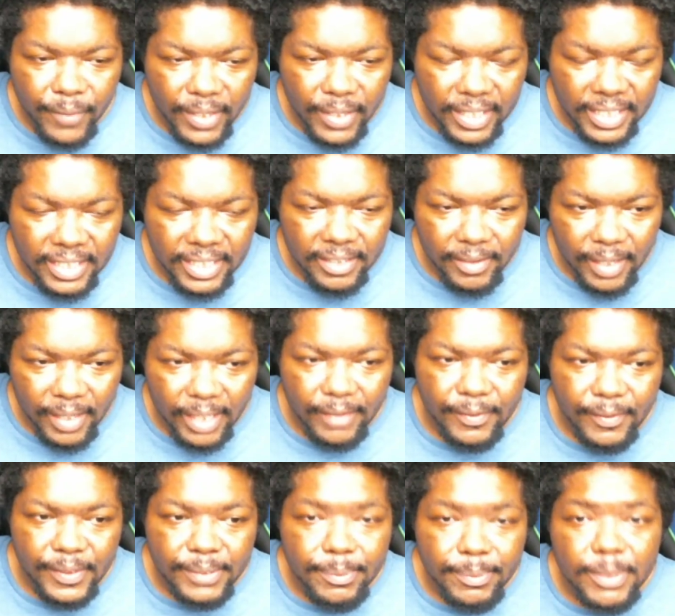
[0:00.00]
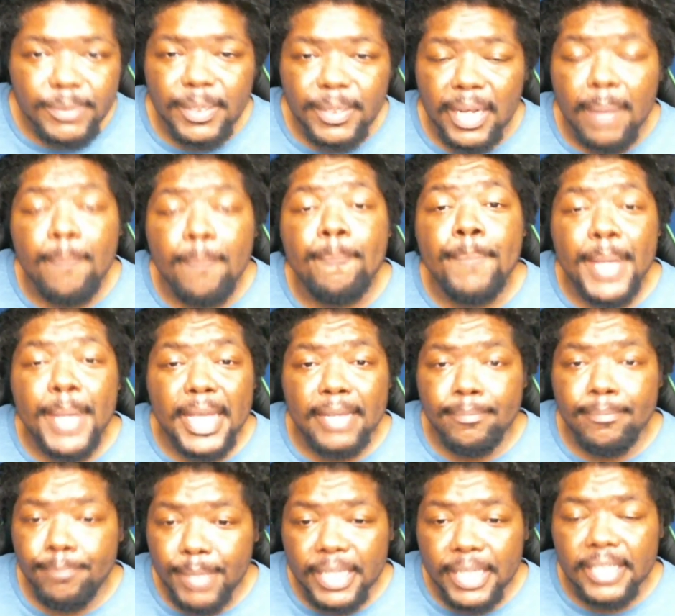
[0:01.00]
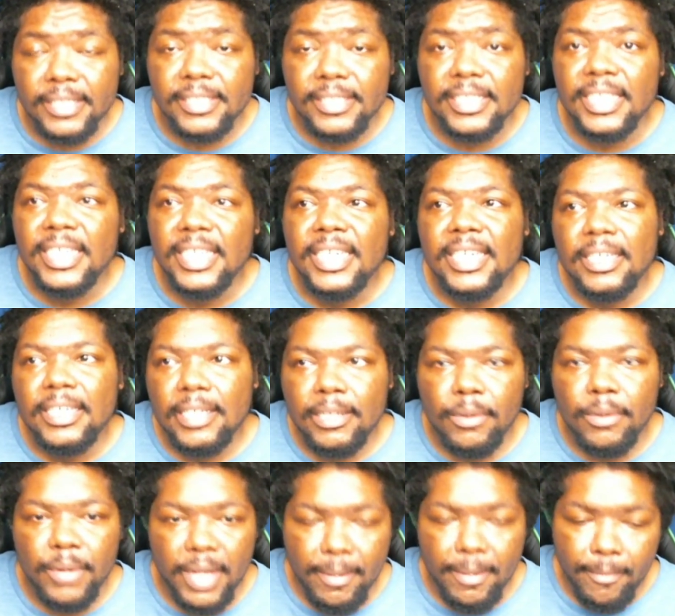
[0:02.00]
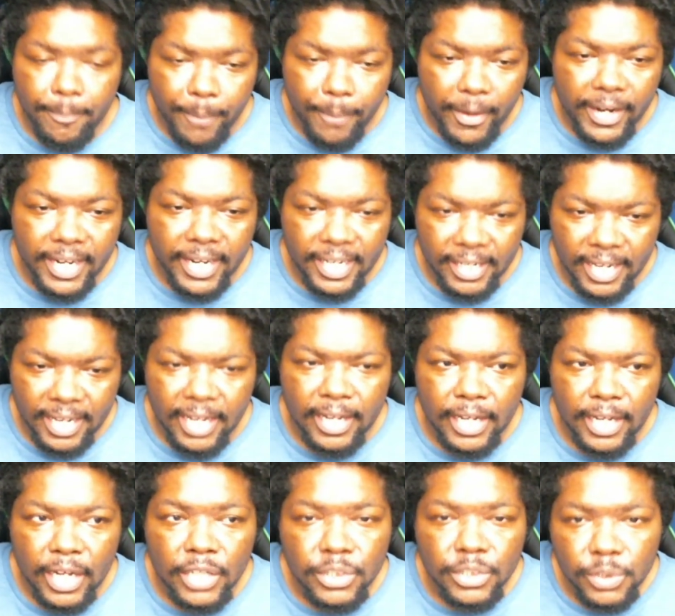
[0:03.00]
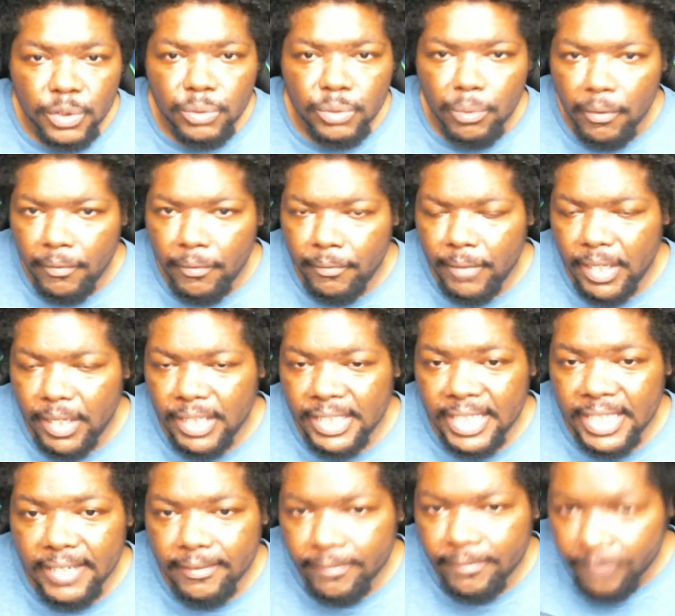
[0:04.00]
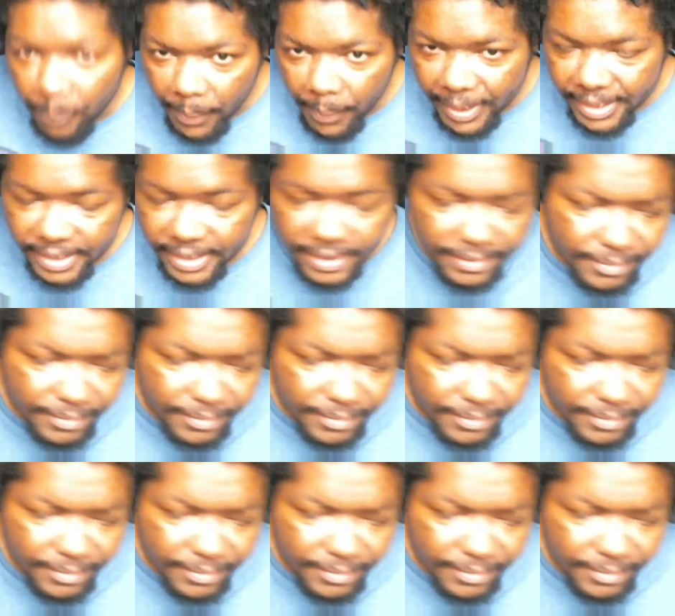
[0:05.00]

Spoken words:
he's supposed to be like a big beast. You're gonna have probably like a unusual deep voice